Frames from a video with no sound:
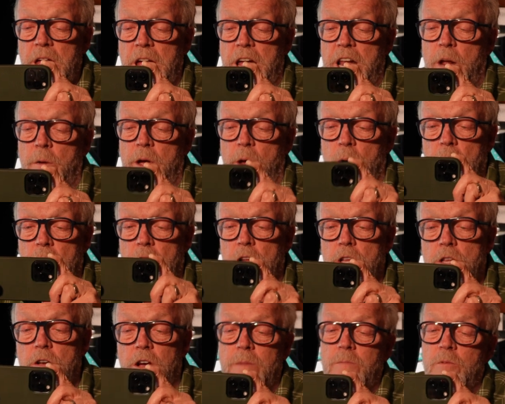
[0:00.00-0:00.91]
Anyway, we're going
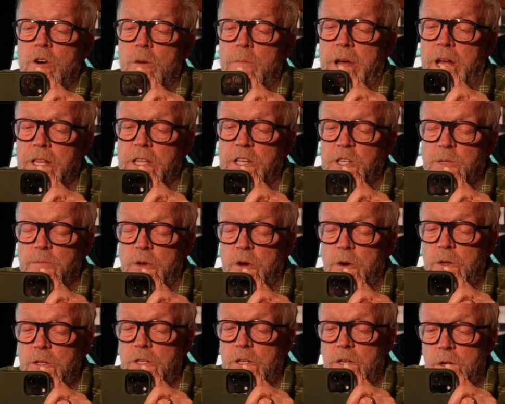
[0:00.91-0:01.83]
to talk more about these
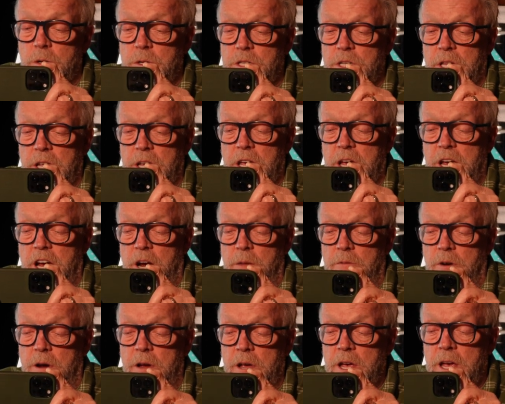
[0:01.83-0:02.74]
modes and using the
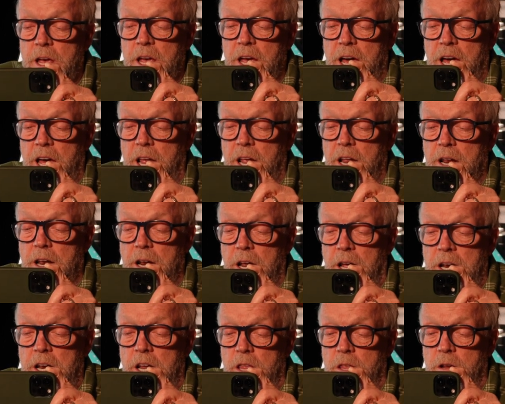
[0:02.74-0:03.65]
camera at
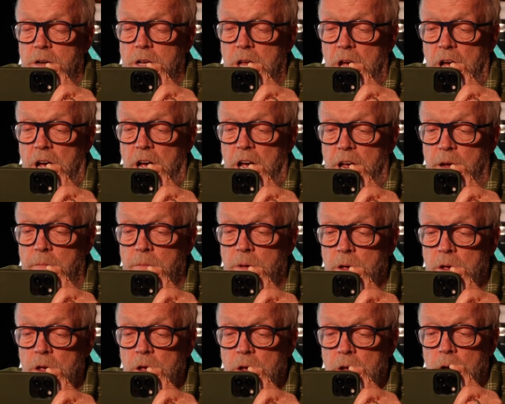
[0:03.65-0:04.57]
another time,
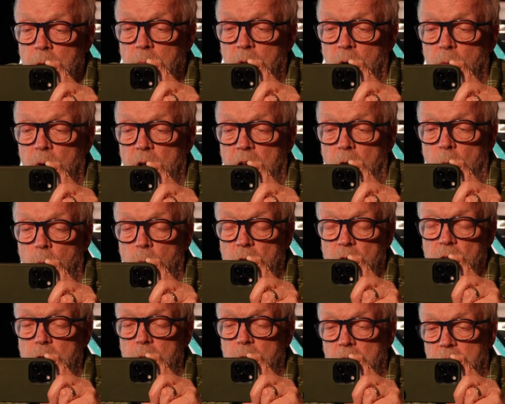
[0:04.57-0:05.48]
but what I
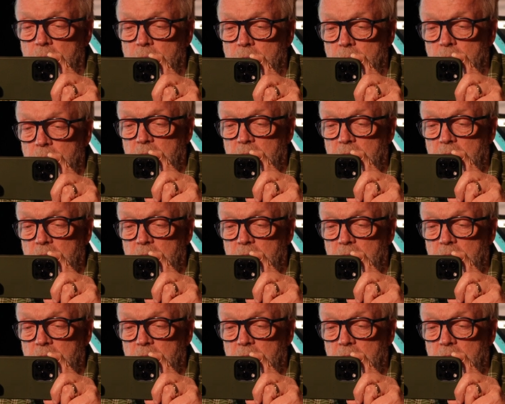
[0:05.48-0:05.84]
really want to do